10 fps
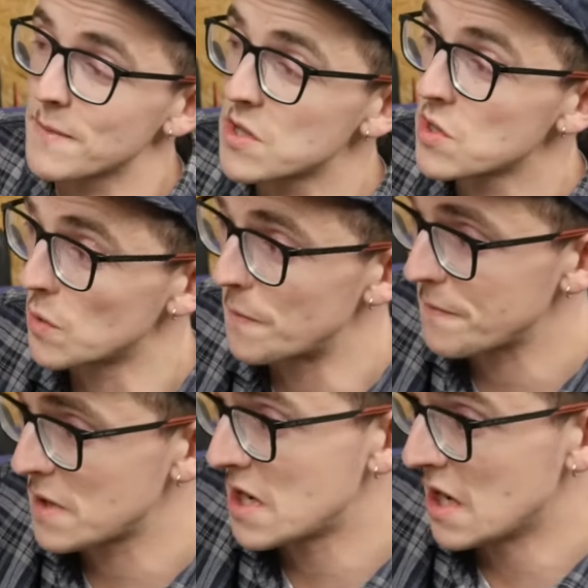So
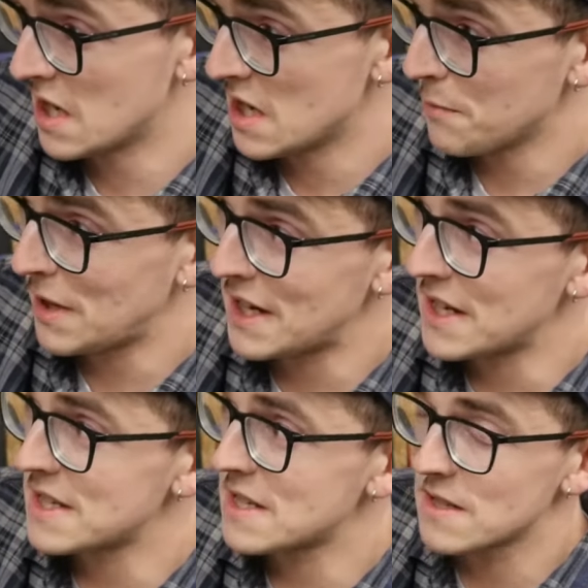plan
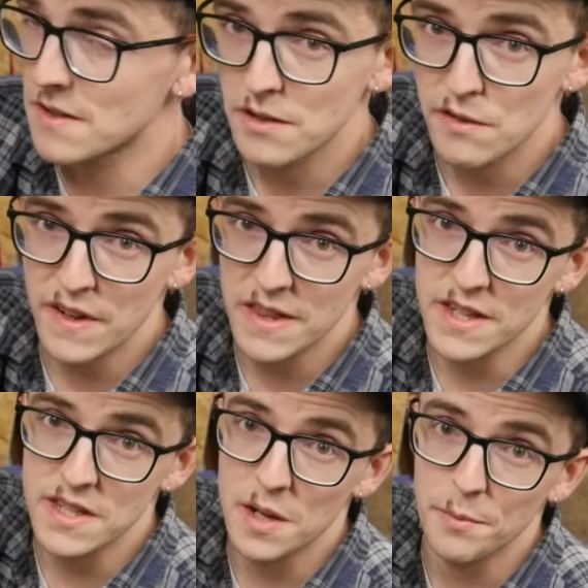is fit
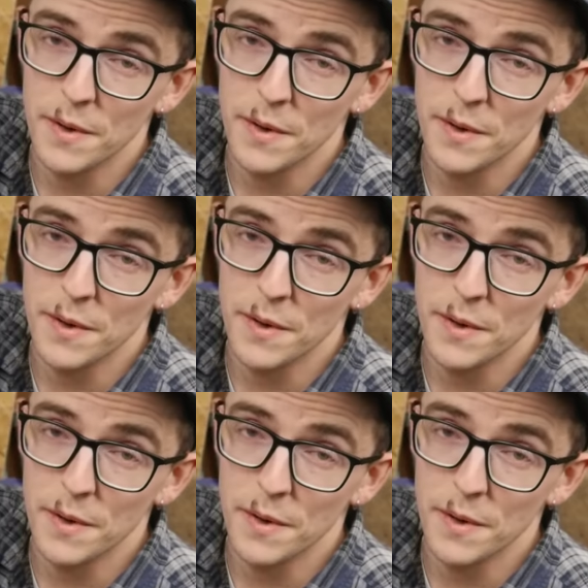this up,